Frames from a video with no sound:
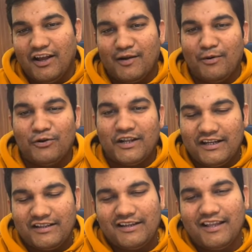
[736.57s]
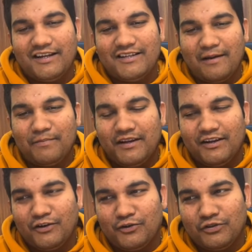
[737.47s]
about anything that is
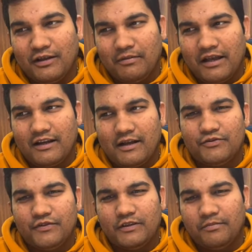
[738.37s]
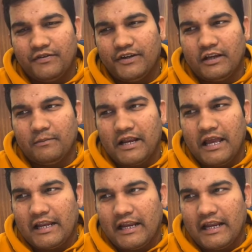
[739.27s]
happening to them and comes with a befitting reply